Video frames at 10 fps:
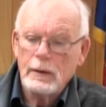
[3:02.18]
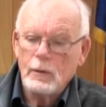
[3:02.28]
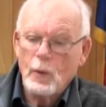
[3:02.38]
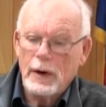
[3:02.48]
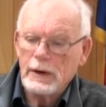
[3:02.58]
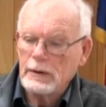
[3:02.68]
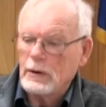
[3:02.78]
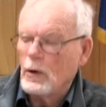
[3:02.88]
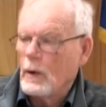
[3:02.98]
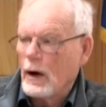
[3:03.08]
wanted to
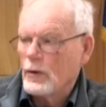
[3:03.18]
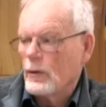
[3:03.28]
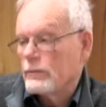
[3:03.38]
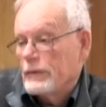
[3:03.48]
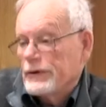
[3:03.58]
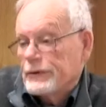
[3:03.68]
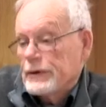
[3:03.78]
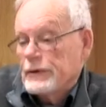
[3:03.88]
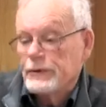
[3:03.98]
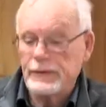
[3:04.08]
know how the
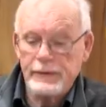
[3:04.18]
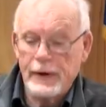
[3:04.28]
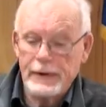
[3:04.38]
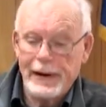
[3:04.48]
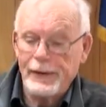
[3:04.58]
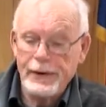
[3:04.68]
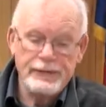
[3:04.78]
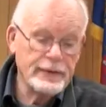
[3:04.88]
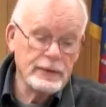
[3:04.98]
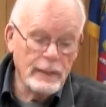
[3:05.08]
residents of our county
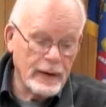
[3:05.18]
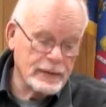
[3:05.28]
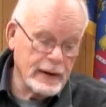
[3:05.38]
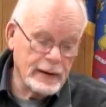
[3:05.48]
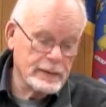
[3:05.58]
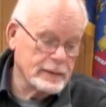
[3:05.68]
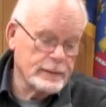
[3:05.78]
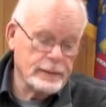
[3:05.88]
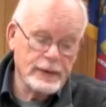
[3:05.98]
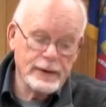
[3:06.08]
feel about that, so
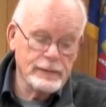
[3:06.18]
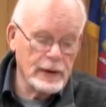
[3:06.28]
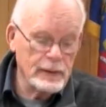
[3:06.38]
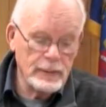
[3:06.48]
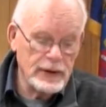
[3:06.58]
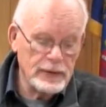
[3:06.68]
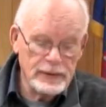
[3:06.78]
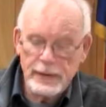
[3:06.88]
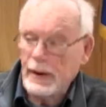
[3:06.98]
whatever that means.